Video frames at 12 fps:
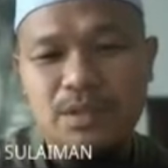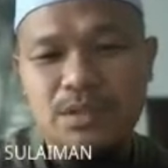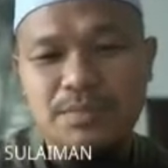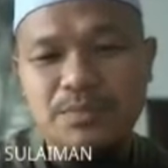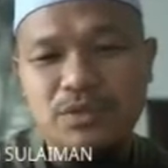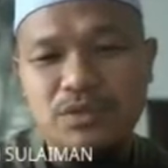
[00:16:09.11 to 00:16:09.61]

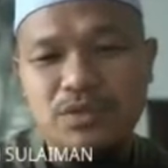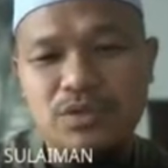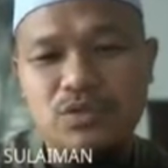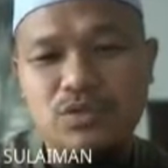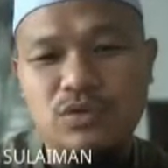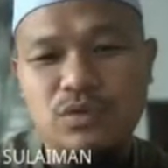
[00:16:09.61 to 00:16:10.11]
Suppose
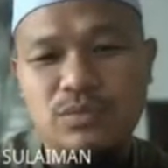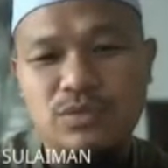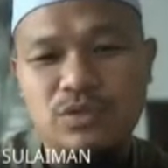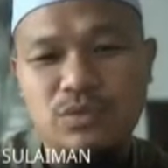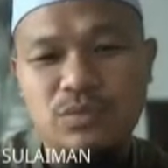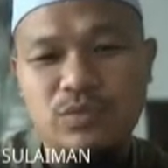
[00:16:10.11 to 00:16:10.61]
two
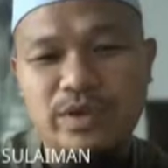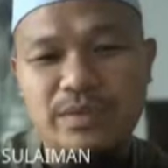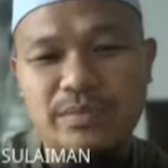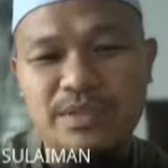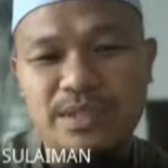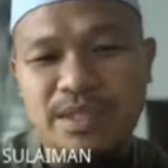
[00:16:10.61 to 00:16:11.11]
chromosomes we
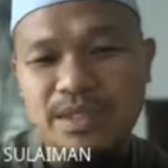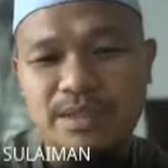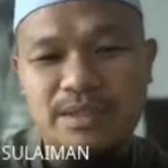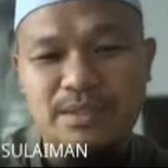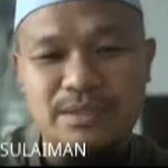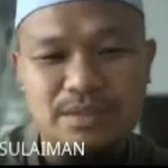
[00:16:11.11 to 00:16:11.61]
have been
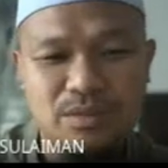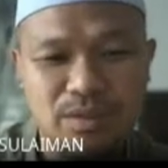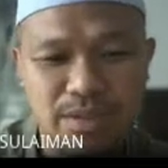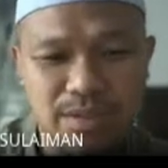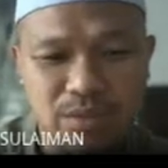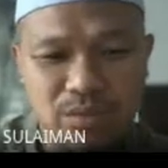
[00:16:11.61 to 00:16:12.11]
selected. So
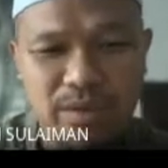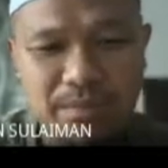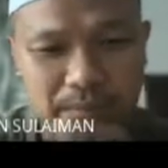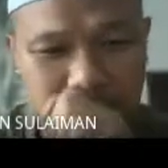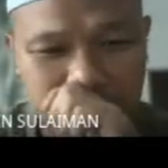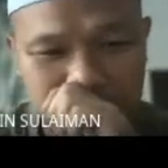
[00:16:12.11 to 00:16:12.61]
let's say you have
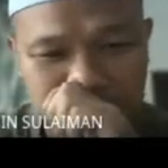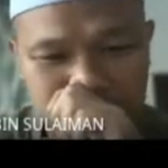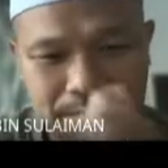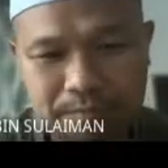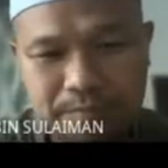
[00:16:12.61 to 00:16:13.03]
mom,